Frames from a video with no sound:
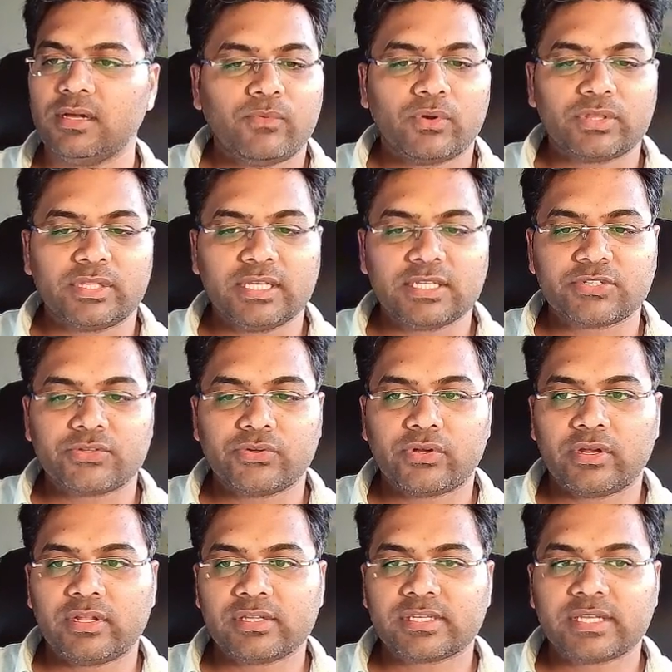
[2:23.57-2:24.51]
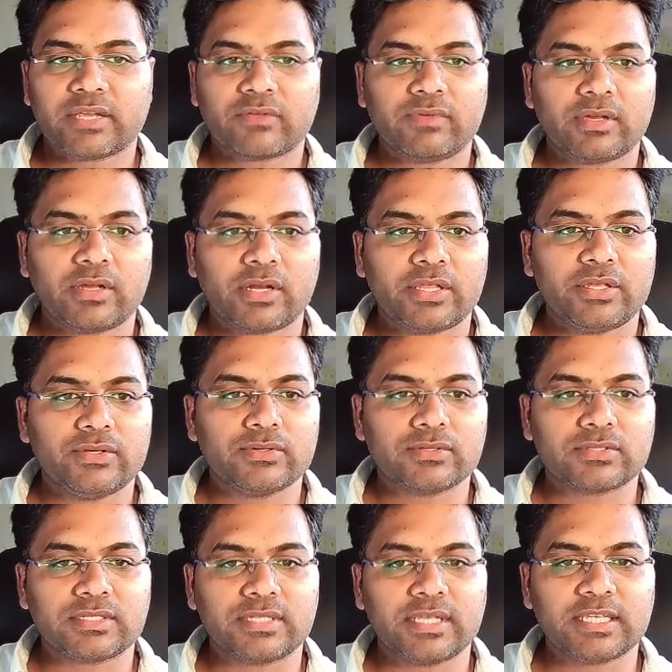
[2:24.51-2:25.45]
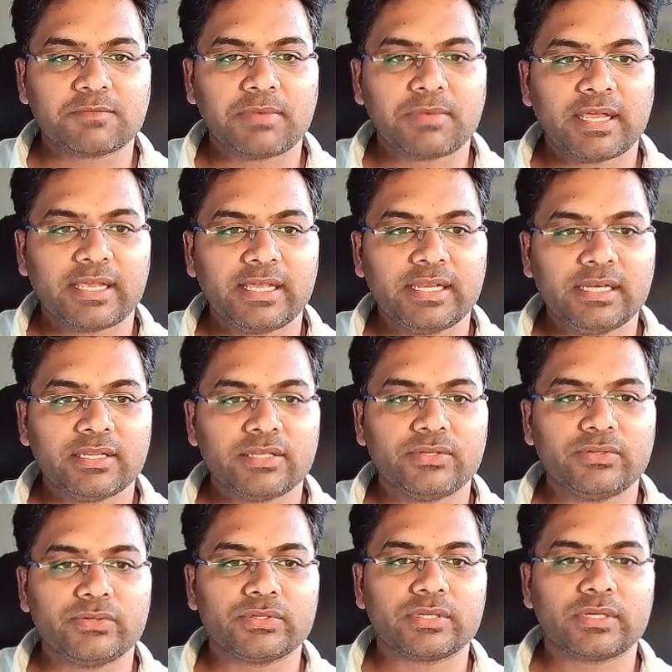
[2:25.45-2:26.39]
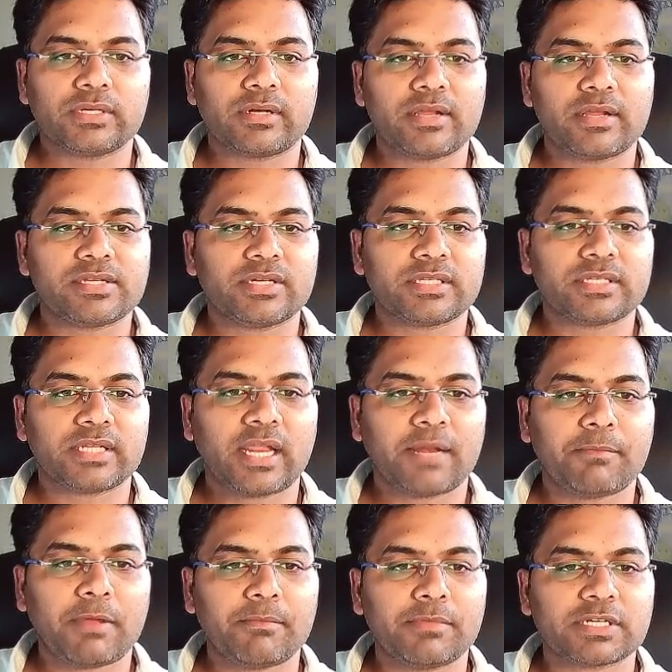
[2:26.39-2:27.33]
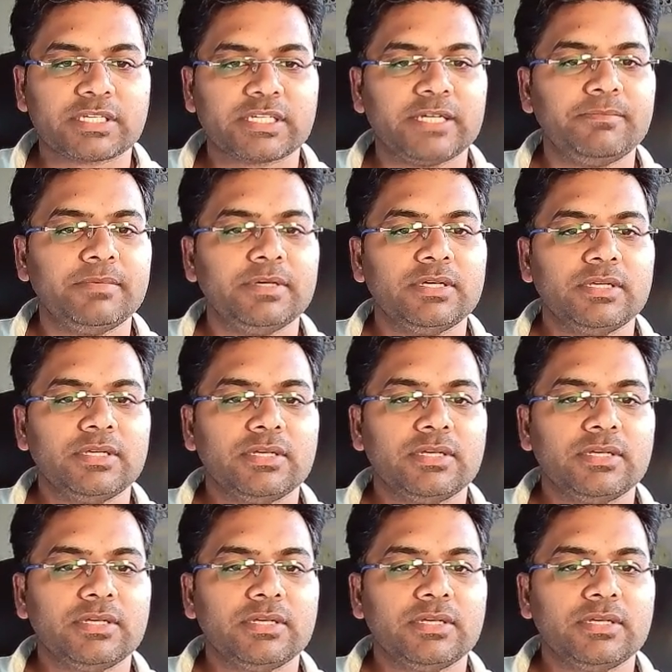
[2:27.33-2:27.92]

For this tutorial sake, we're going to use this plugin, user registration and membership.